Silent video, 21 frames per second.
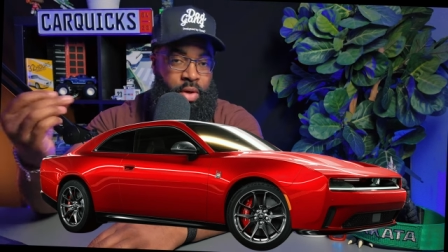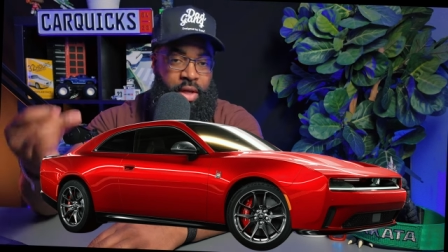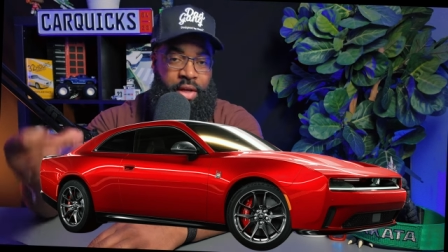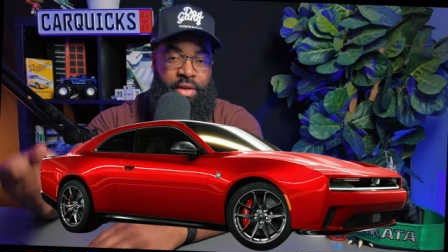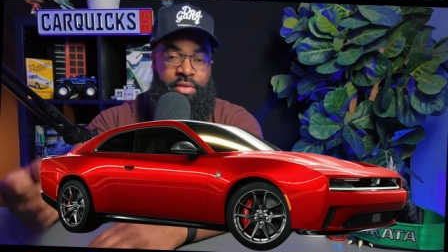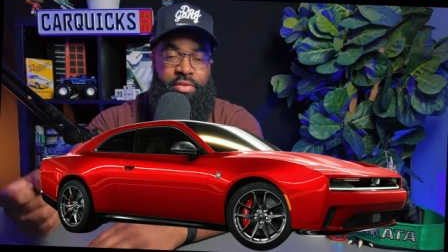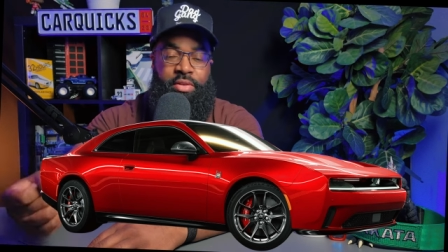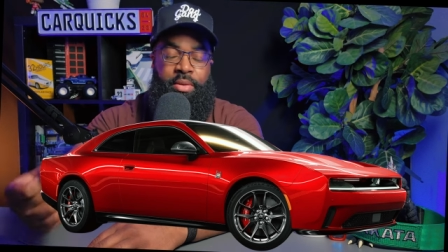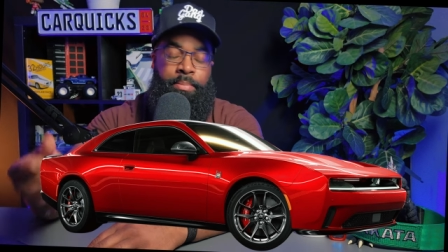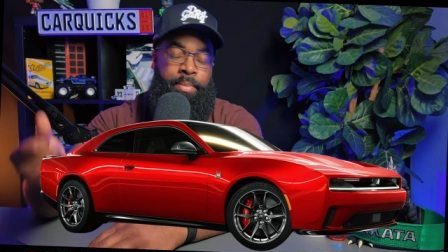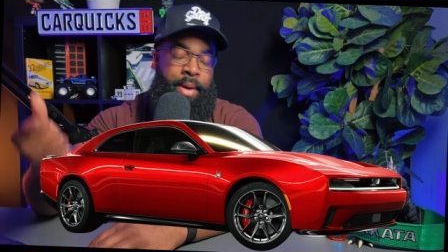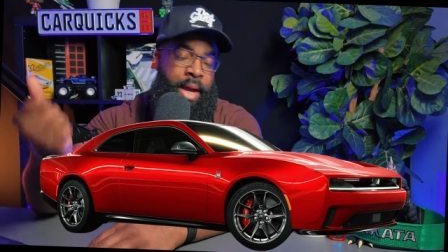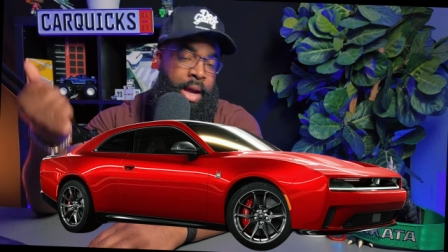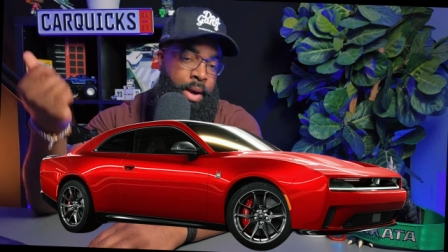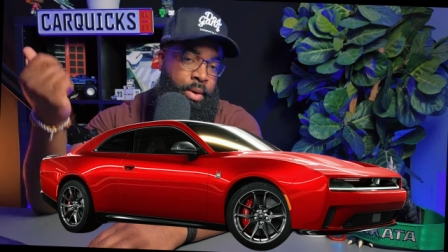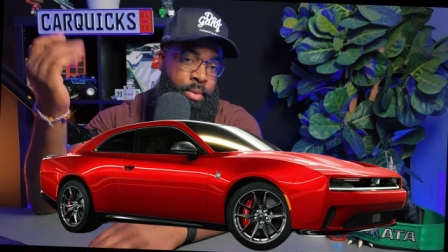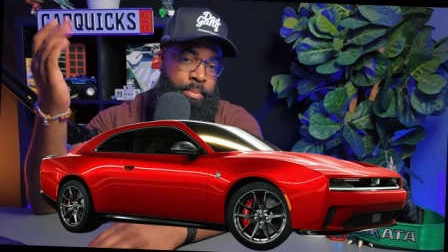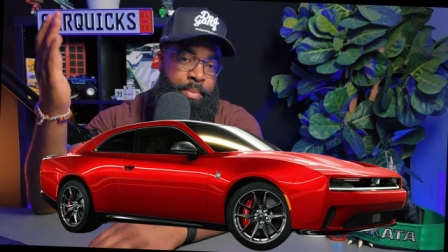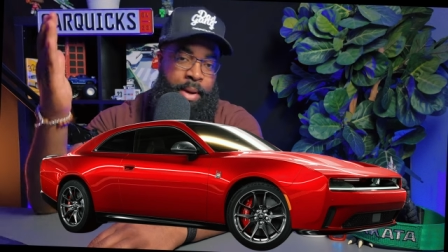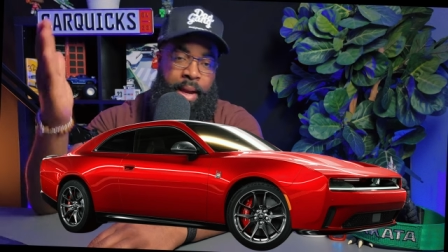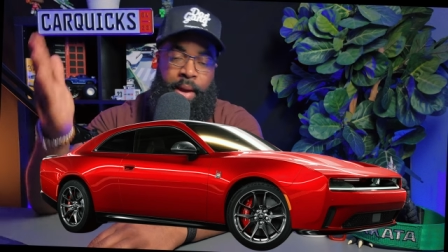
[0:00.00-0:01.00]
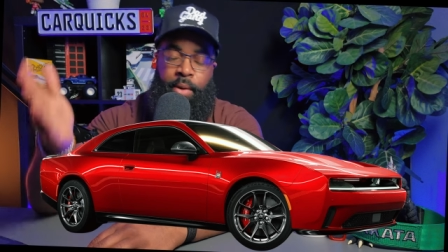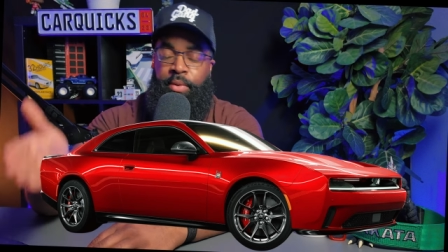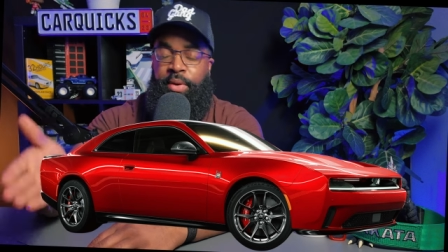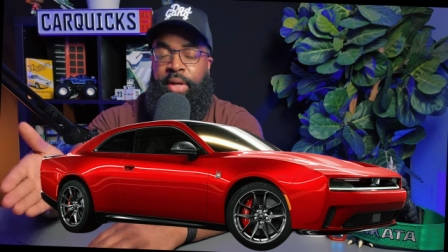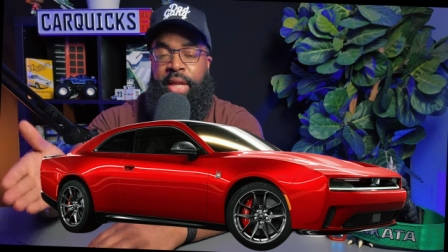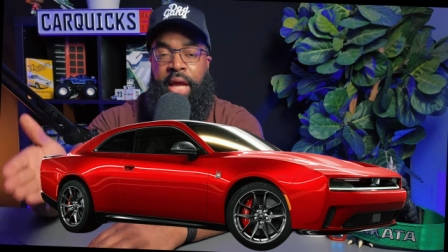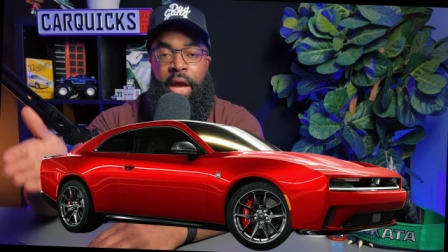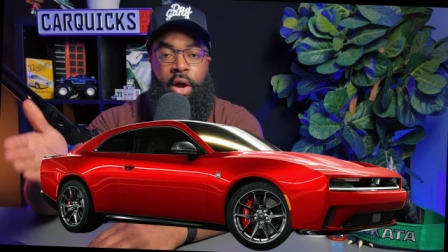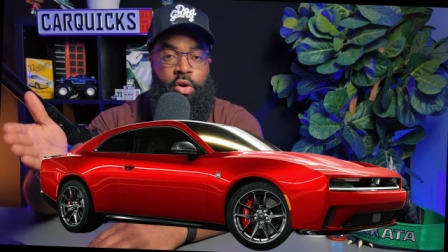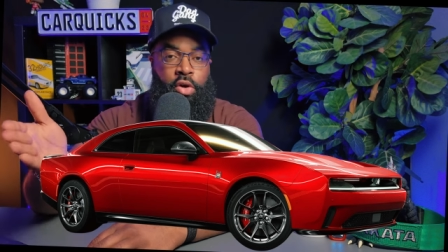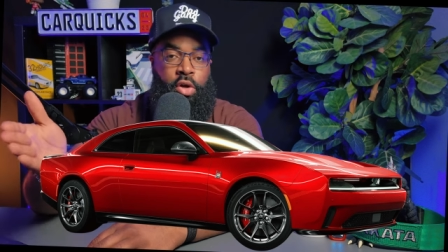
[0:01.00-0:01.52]
instant power, power
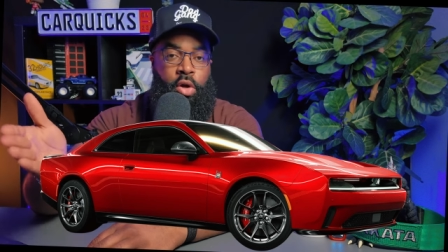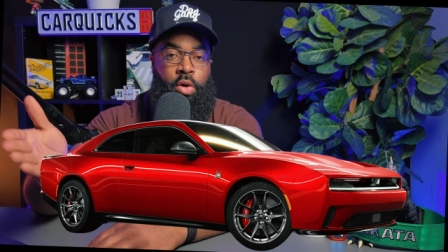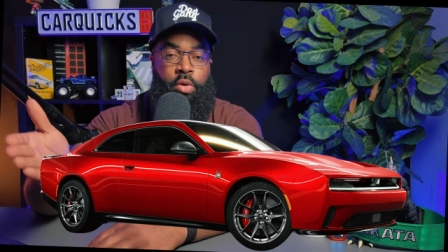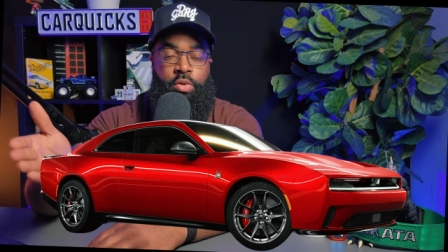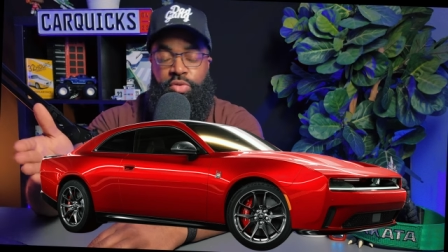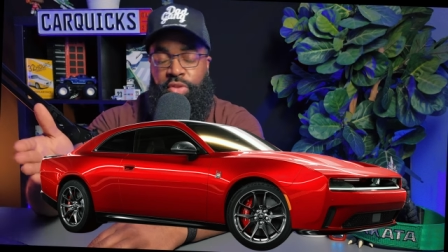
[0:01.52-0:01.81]
down, go,